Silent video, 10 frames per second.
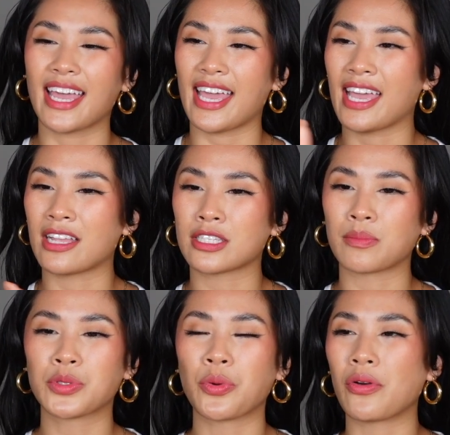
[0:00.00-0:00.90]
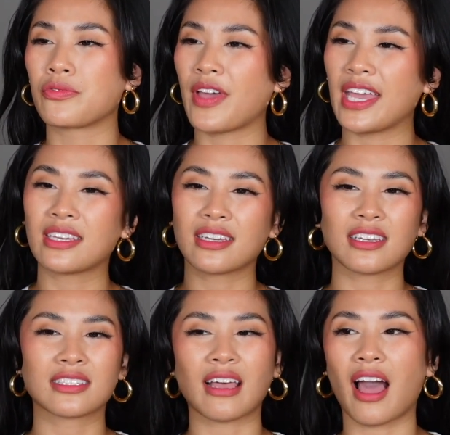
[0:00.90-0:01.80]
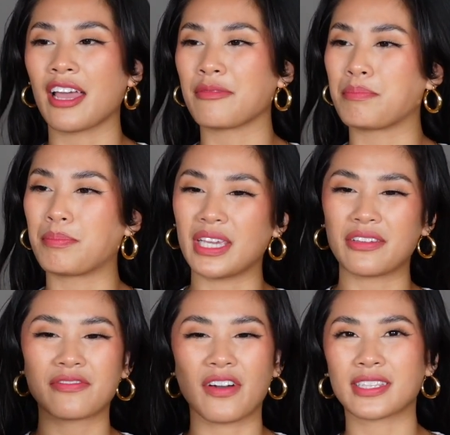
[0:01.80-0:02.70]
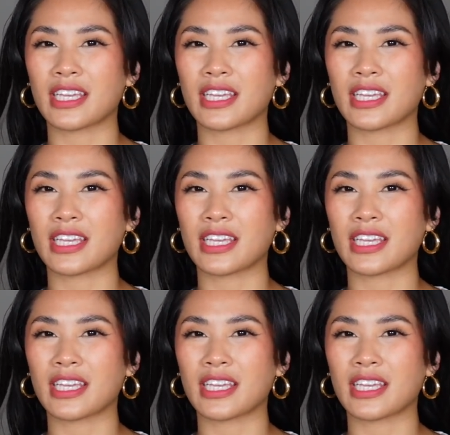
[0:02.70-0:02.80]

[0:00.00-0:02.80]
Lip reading: in some sort of Vegas Ibiza